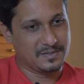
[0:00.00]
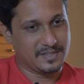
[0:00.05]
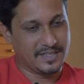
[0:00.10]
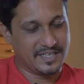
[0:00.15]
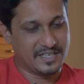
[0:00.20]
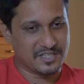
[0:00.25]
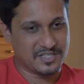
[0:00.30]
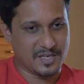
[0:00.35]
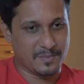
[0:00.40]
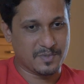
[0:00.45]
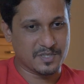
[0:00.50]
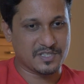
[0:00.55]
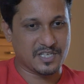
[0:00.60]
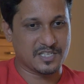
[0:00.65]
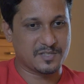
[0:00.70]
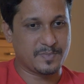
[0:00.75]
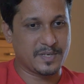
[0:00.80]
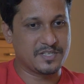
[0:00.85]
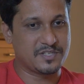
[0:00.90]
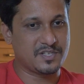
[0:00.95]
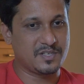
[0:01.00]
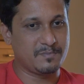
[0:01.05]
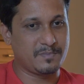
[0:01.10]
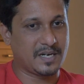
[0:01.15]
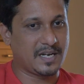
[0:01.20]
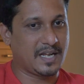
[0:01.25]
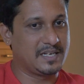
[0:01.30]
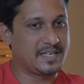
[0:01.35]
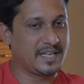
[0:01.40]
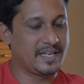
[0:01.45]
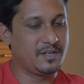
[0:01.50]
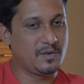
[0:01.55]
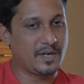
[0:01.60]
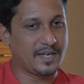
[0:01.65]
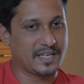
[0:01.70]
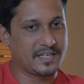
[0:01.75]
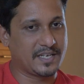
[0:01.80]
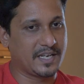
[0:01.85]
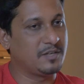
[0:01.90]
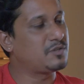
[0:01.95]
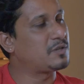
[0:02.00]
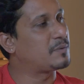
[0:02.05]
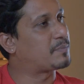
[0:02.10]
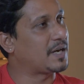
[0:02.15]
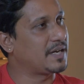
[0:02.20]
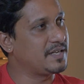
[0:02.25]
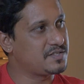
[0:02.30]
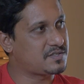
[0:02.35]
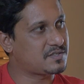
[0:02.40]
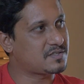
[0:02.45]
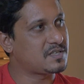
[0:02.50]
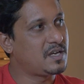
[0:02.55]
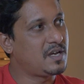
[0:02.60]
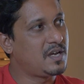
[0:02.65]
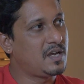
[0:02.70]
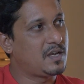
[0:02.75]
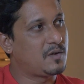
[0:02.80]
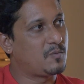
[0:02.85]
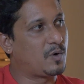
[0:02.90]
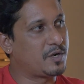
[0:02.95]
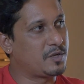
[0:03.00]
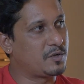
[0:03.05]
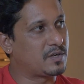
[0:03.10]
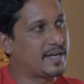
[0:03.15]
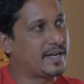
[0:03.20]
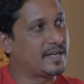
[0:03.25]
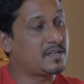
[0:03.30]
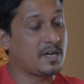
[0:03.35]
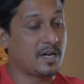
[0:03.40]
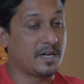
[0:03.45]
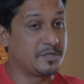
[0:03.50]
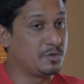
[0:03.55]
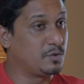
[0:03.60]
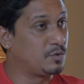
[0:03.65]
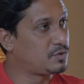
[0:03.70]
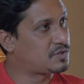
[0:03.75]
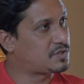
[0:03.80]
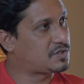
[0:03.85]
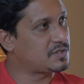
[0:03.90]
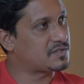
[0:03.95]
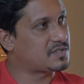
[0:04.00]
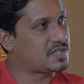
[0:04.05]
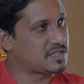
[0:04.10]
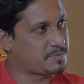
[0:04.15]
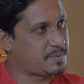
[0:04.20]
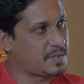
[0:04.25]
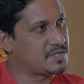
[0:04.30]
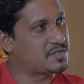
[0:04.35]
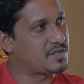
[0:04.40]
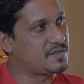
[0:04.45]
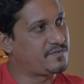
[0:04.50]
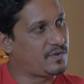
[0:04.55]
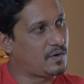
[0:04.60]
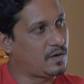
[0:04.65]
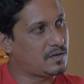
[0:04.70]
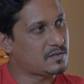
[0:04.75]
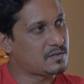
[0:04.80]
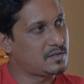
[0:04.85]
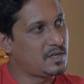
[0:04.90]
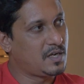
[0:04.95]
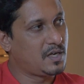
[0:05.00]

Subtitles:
Interceptor suspension. But I can tell you the price, what you'll get a used suspension for,